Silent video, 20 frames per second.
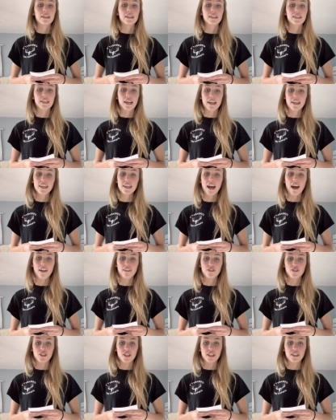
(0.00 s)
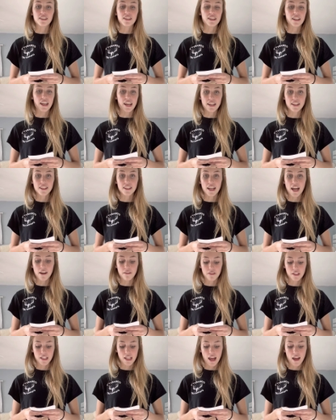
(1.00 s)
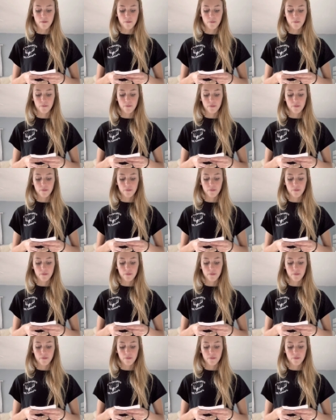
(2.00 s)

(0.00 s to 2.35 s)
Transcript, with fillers: Psychology Today staff said,